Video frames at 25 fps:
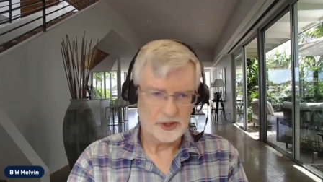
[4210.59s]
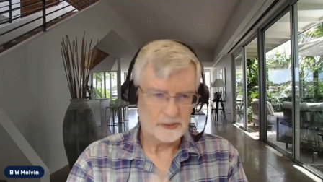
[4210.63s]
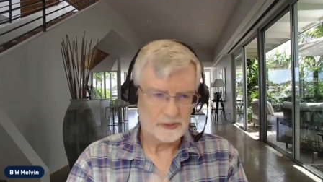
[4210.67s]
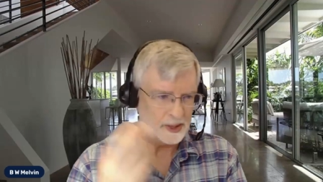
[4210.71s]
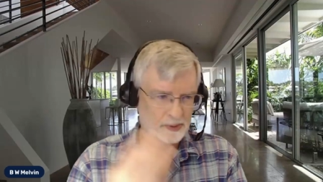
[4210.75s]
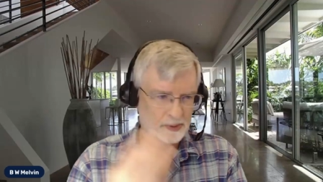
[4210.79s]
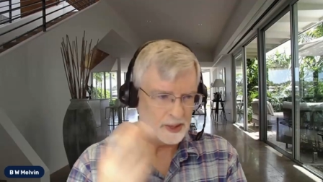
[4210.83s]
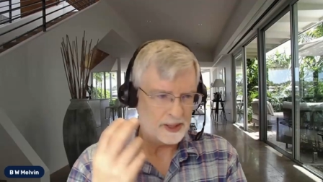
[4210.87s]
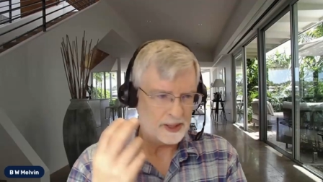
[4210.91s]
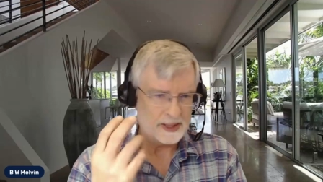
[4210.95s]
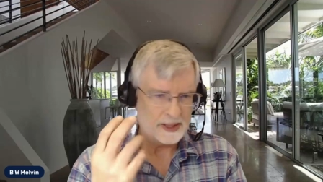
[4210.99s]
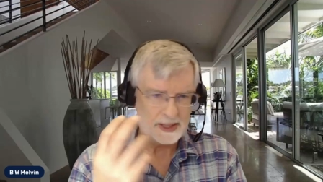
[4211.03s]

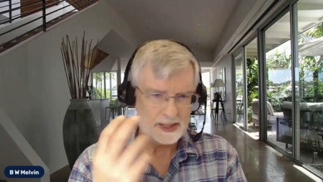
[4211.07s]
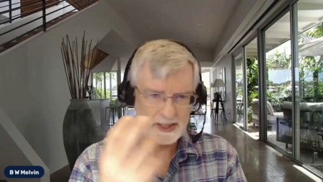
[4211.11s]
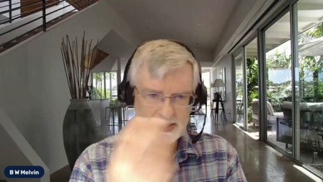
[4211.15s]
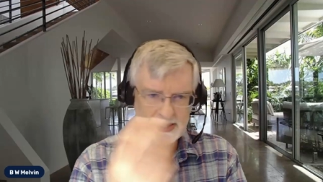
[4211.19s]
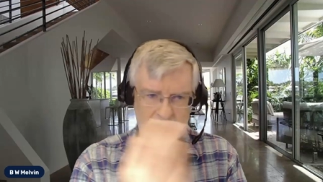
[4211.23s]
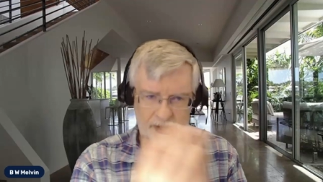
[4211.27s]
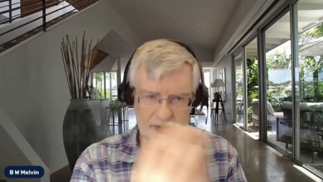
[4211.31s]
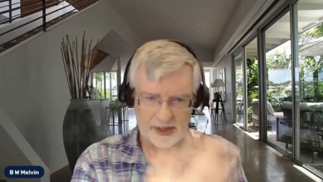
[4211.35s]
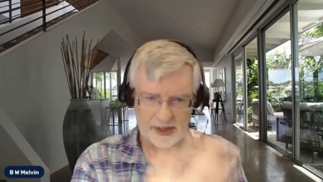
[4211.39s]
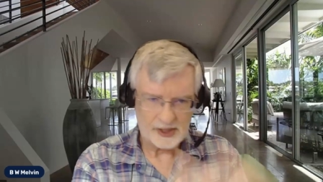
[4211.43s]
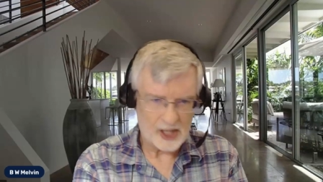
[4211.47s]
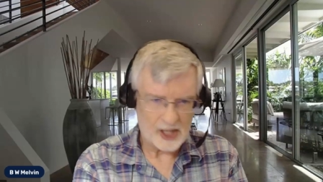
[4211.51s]
Pray that they can
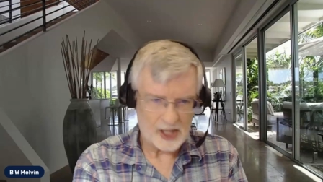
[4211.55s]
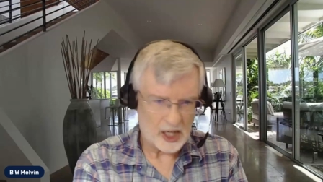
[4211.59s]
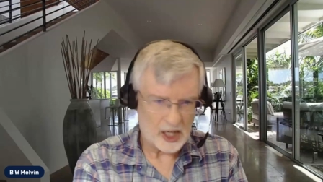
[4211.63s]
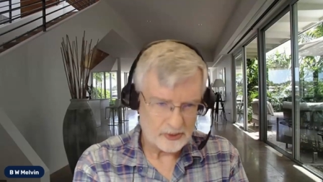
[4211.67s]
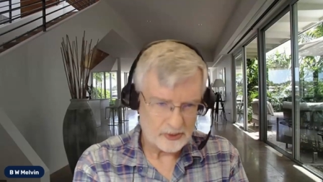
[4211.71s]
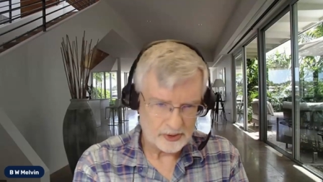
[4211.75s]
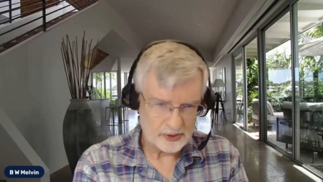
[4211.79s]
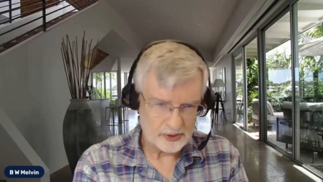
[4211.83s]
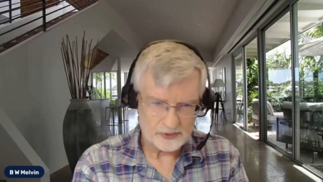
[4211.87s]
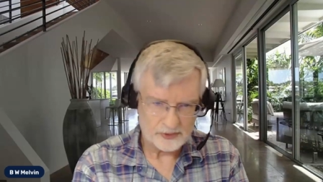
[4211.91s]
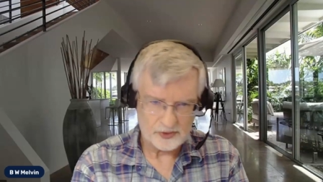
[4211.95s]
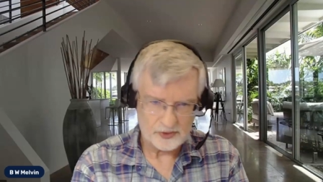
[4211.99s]
see
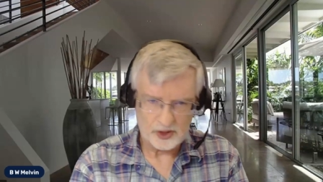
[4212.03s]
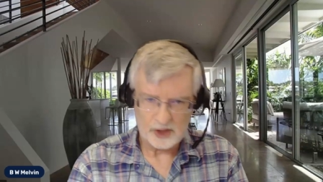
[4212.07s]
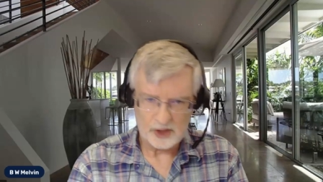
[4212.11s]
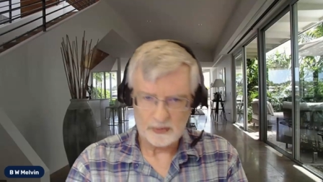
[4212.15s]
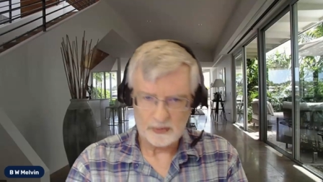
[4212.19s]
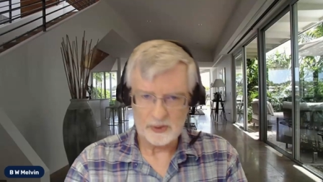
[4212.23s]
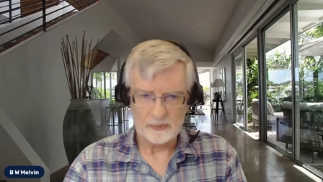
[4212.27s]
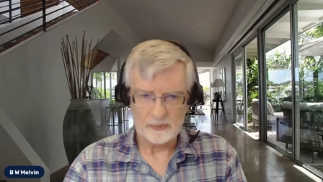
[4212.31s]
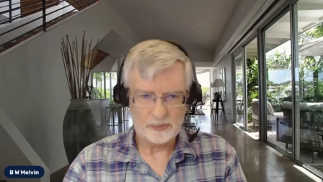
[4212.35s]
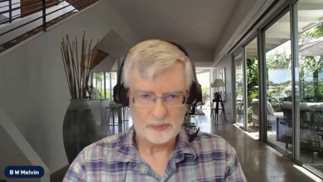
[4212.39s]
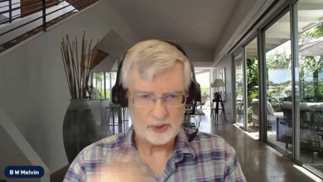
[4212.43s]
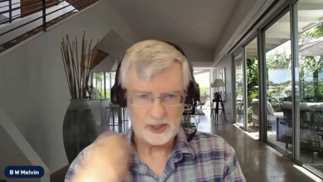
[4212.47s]
doctrines of
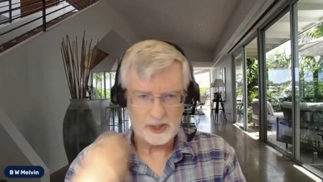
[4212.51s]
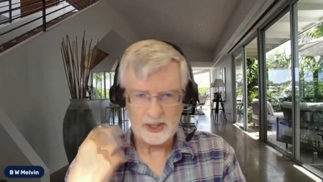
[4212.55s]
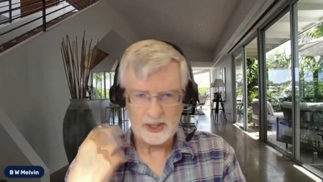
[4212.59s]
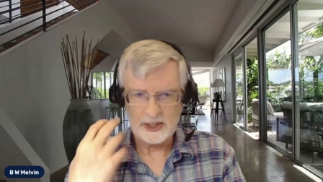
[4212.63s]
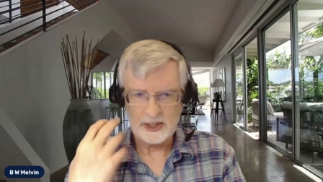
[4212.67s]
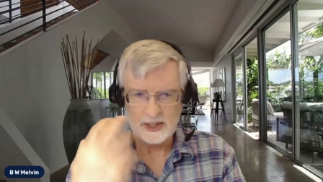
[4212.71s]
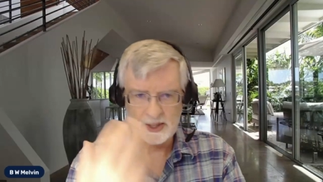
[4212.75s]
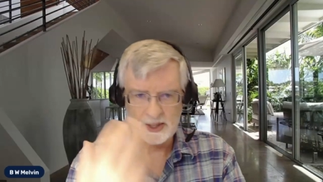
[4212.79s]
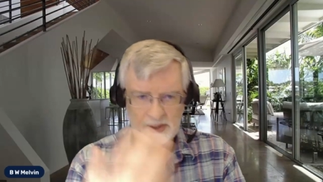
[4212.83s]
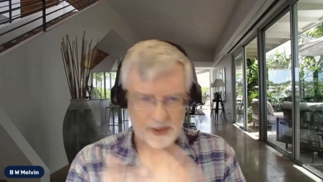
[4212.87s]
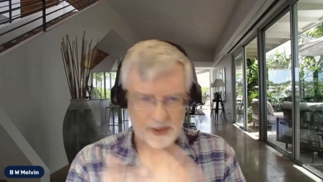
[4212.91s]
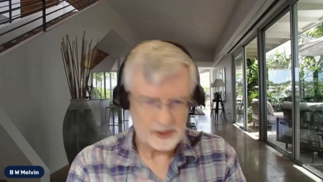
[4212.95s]
demon. Pray
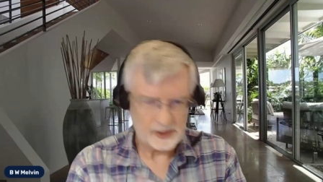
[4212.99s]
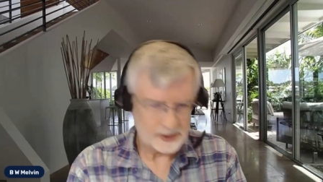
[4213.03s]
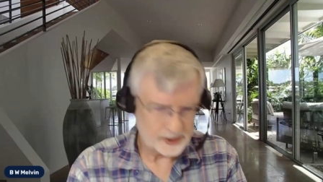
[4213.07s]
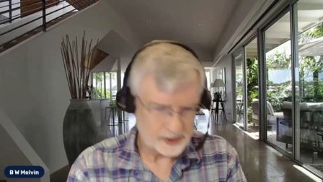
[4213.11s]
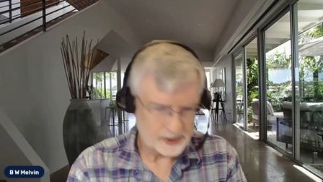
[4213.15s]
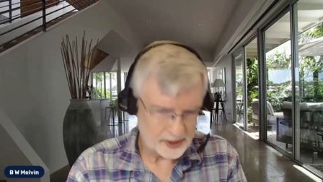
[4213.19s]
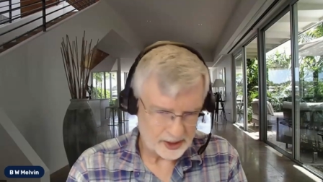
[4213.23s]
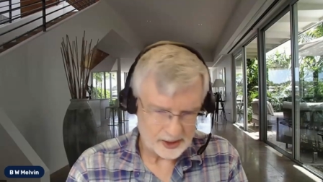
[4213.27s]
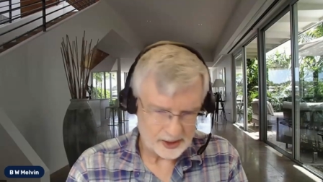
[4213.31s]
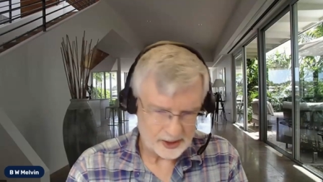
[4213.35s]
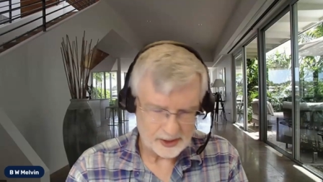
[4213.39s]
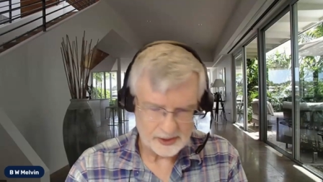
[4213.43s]
that these
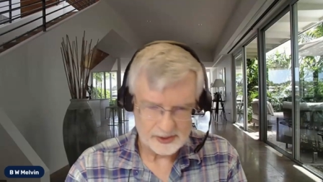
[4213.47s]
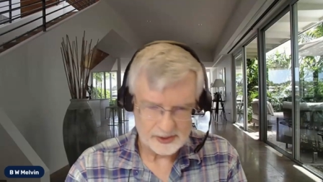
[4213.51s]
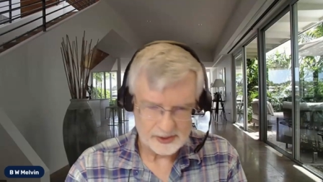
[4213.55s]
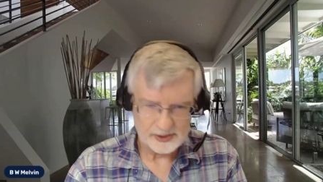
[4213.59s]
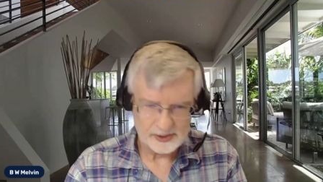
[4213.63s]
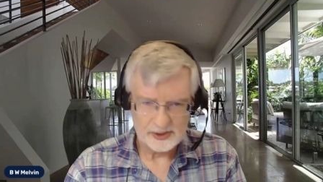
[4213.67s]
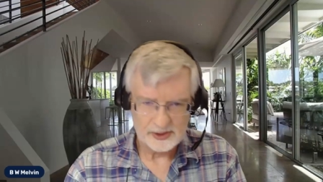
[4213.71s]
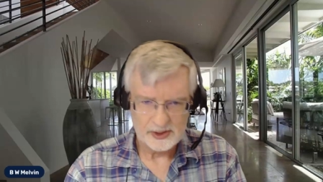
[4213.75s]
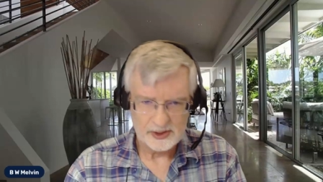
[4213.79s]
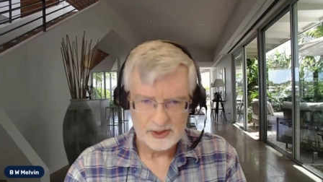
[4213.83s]
things.